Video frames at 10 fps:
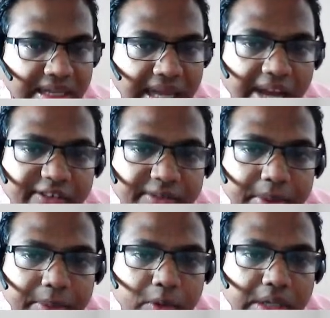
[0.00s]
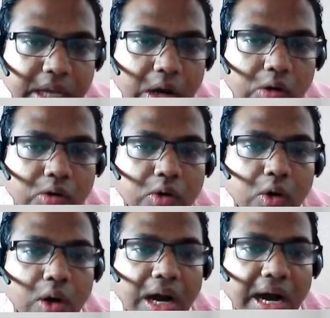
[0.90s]
lives people now
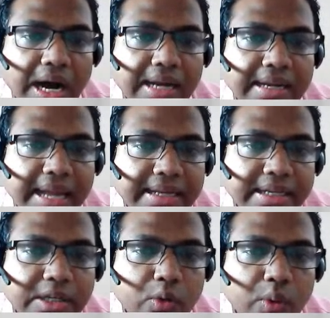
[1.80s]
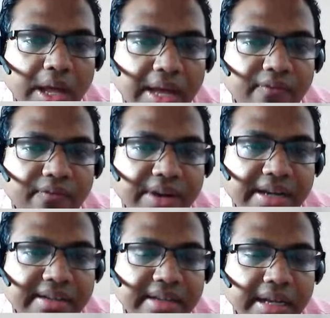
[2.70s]
are likely to have
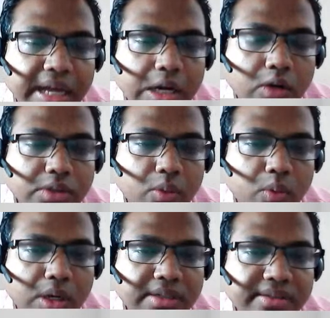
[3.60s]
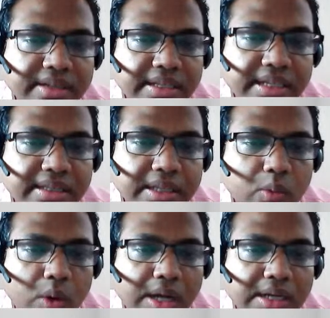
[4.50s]
friends and around the world rather
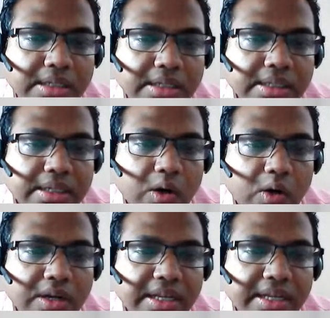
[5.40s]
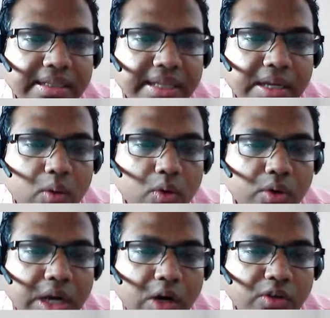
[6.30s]
than one only in their
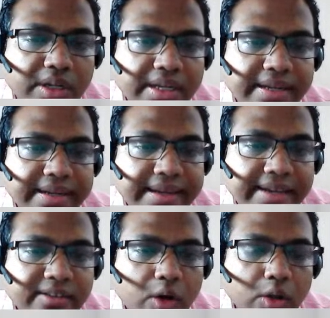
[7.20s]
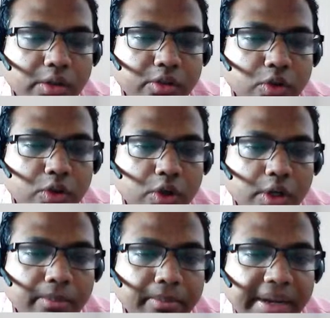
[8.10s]
own town. It has also
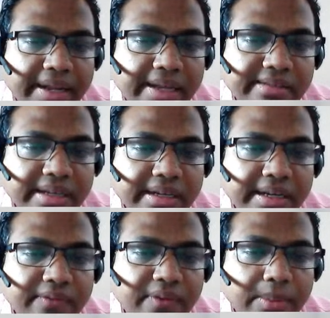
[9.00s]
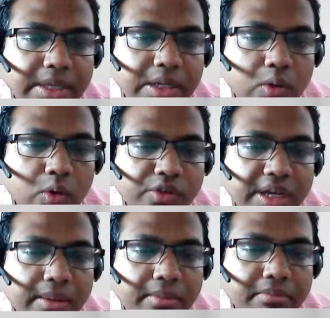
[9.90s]
made extended family
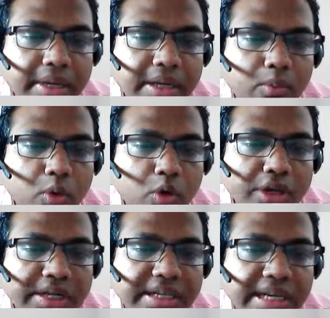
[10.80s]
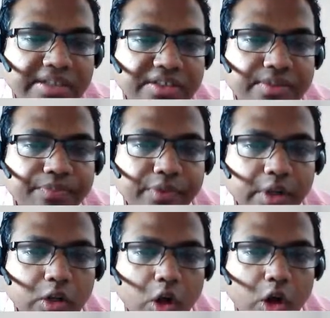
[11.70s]
closer and more in touch.
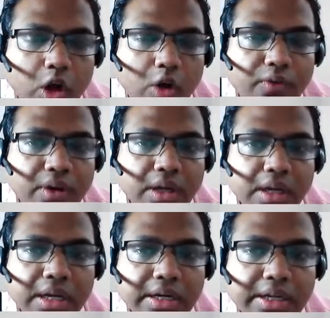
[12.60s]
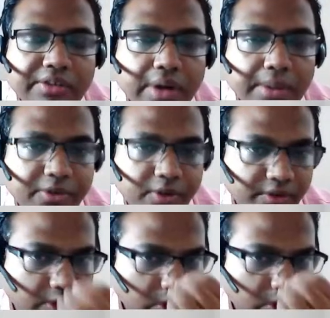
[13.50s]
Law of disruptions.